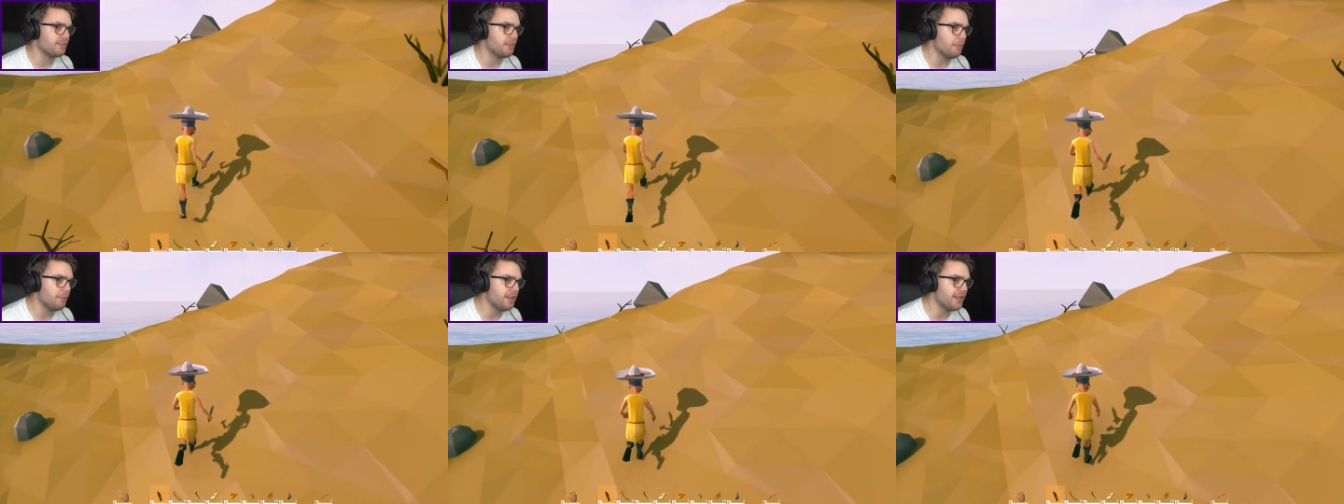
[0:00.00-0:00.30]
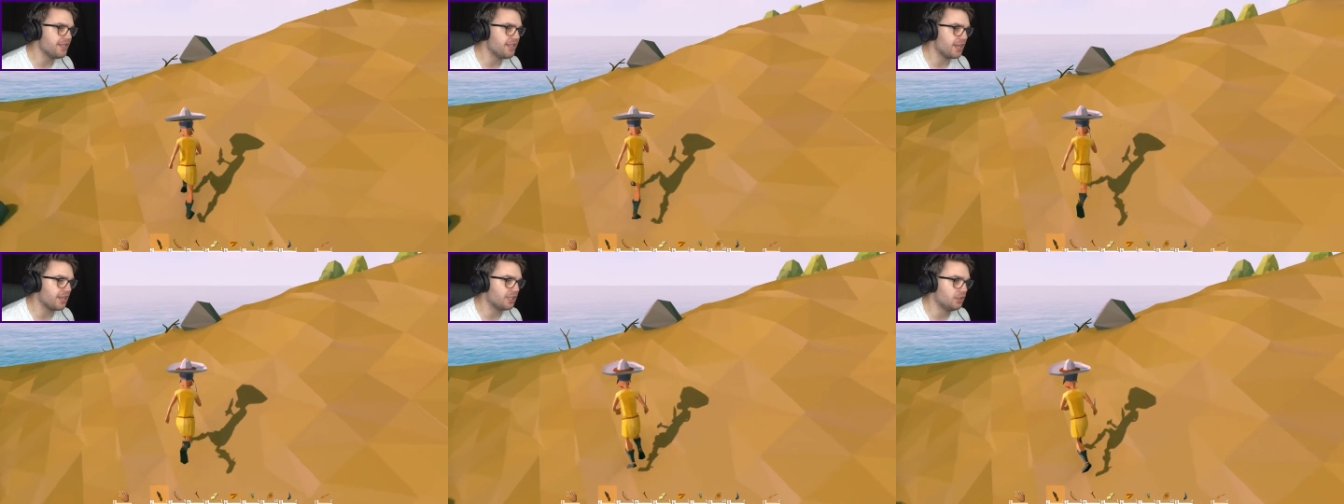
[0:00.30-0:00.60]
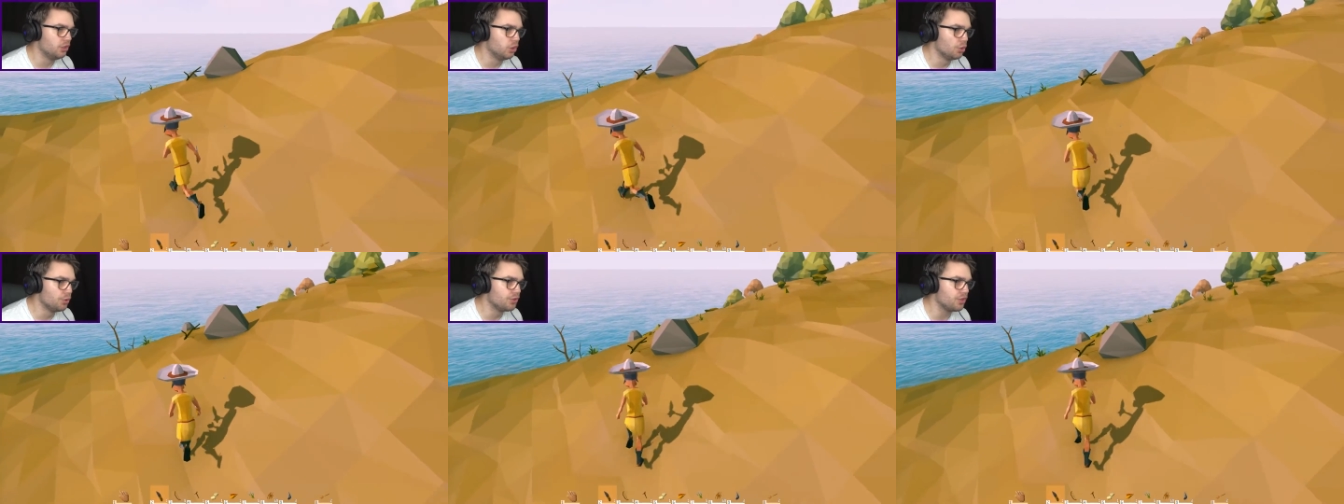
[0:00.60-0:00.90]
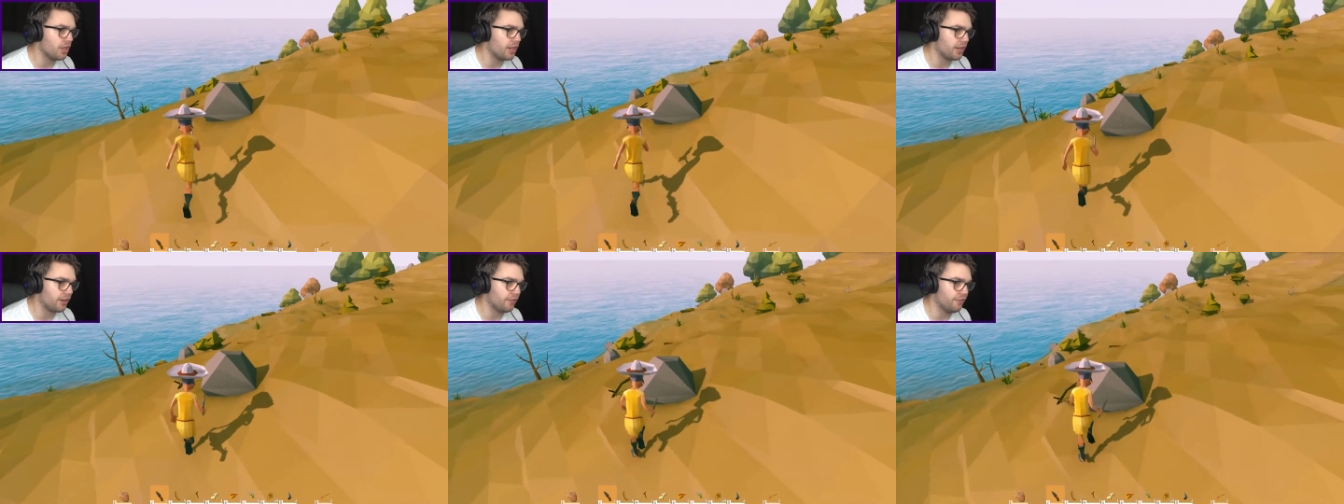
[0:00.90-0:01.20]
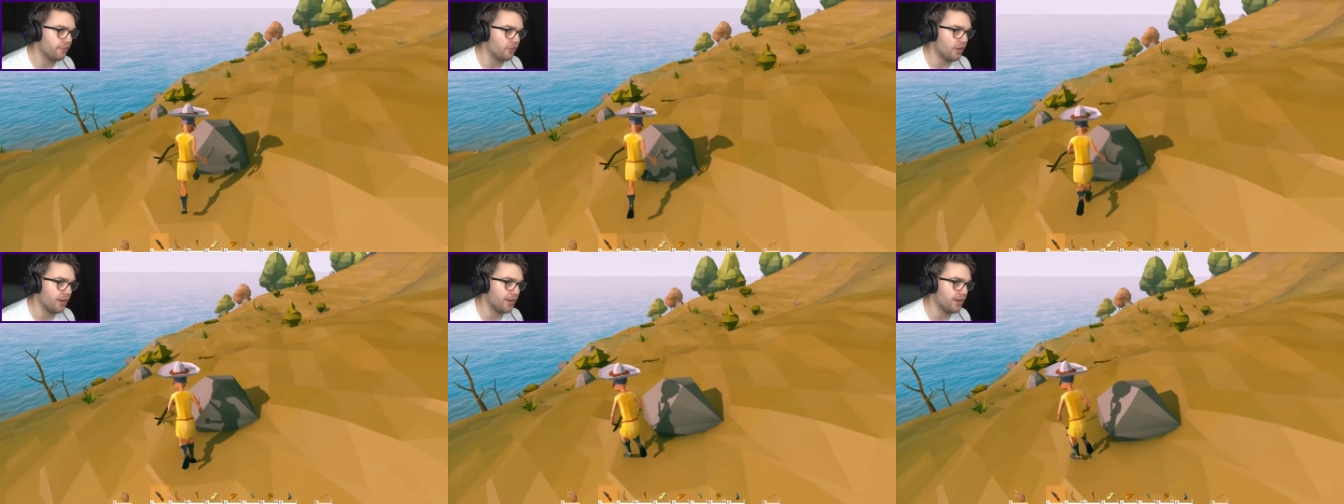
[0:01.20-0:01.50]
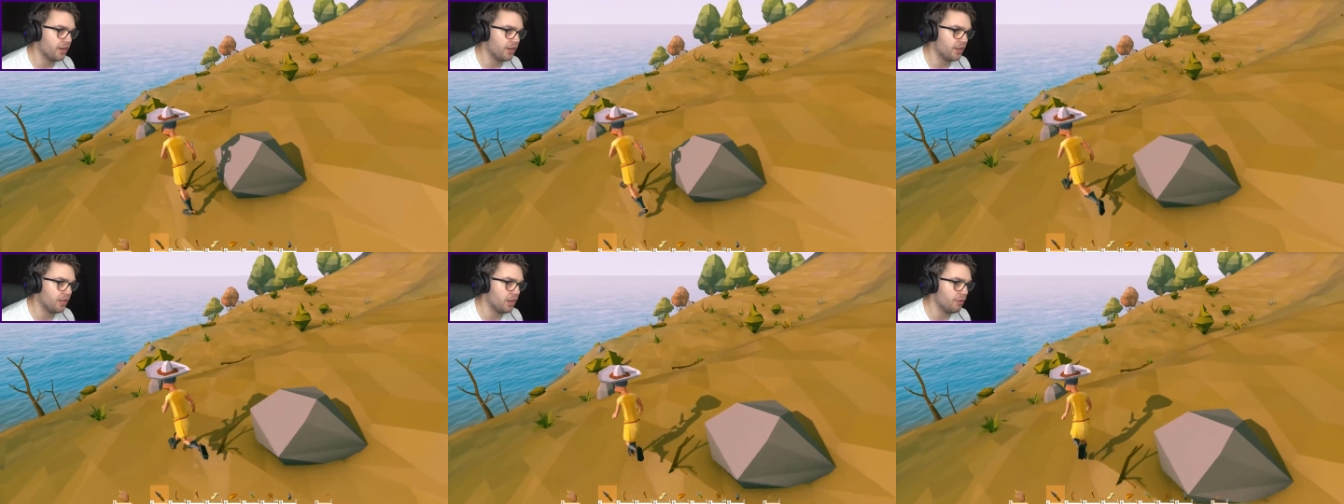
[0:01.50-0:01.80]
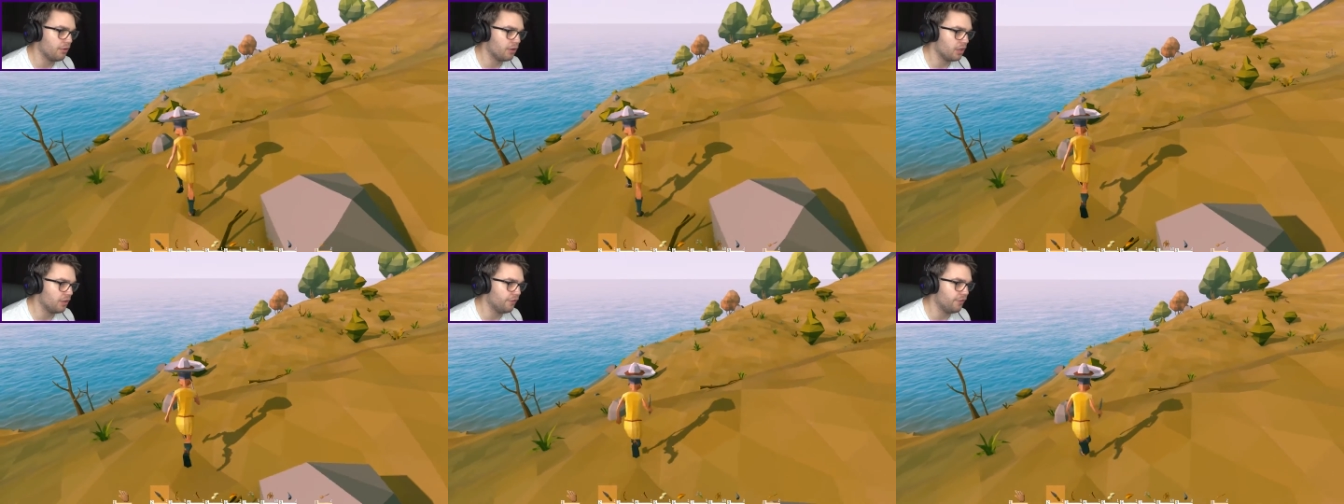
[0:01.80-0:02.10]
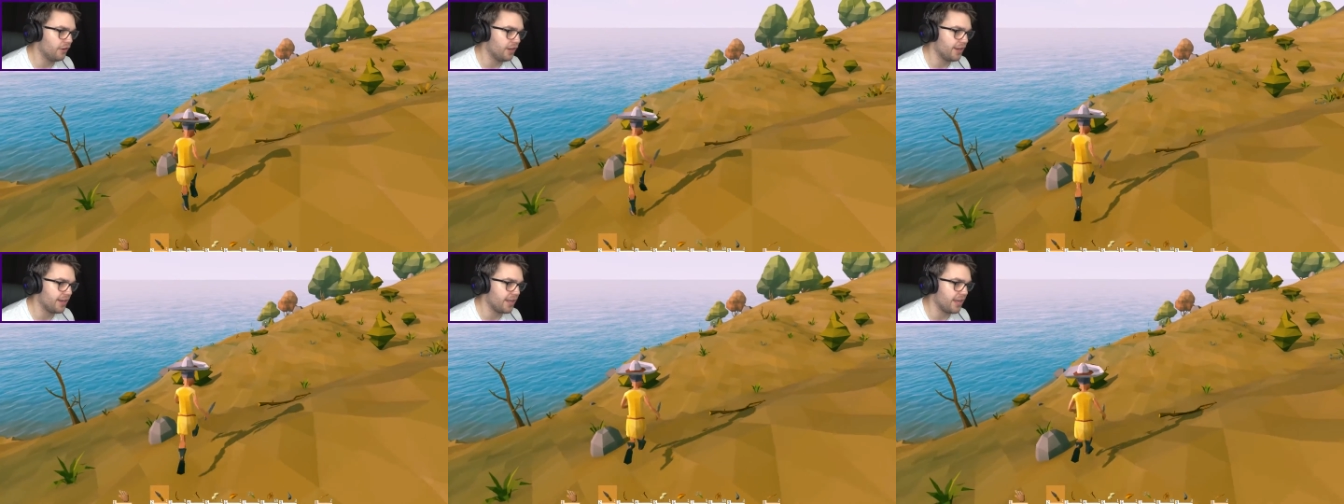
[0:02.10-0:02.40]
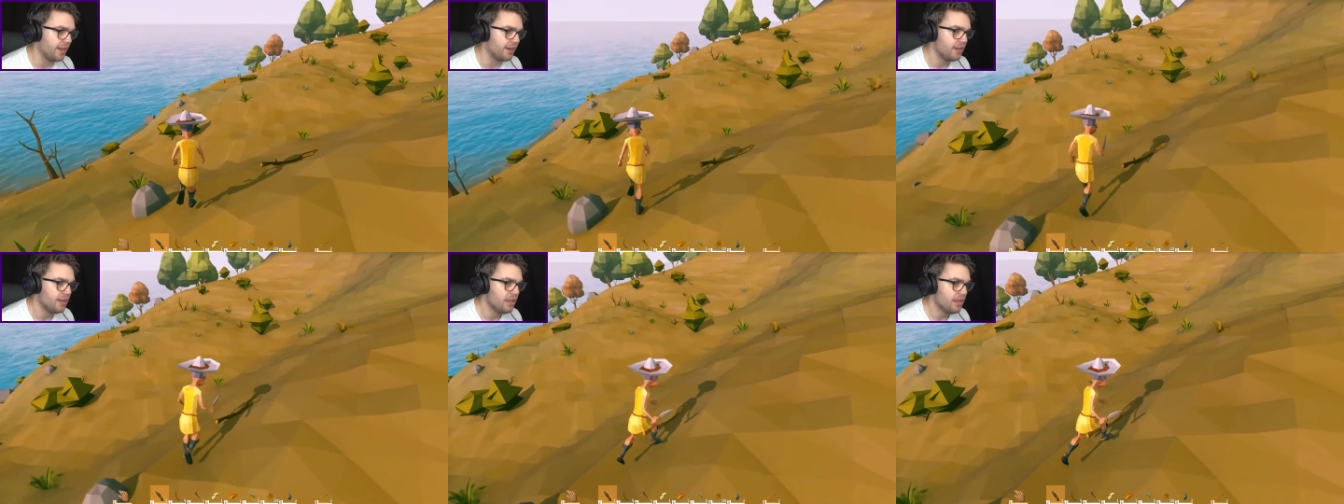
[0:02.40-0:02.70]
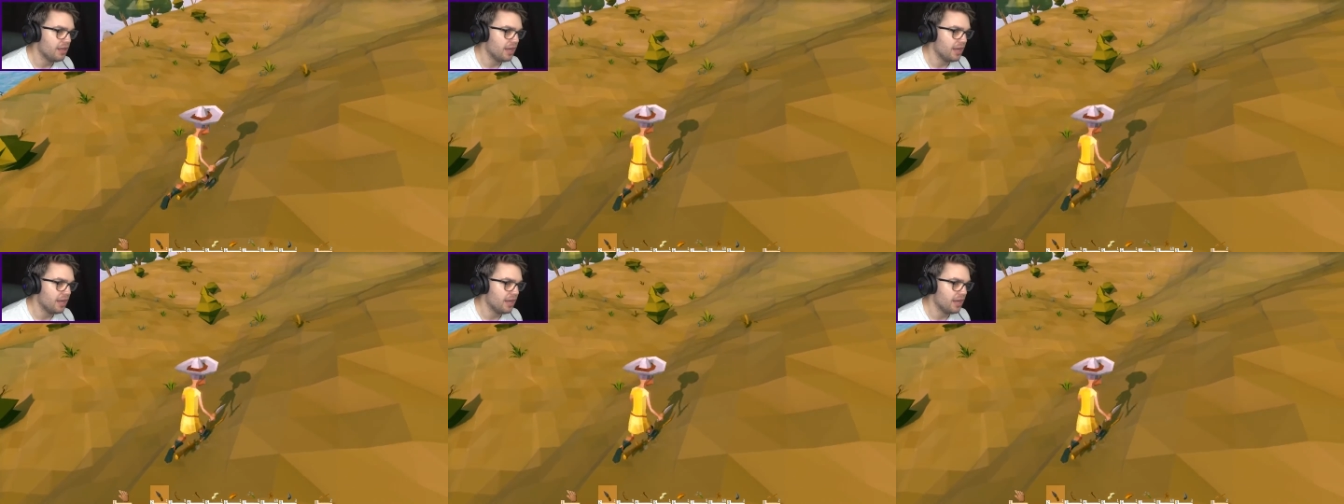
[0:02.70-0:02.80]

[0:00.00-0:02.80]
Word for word: So maybe there's, like, loot I can find. I don't know. We've got to find out.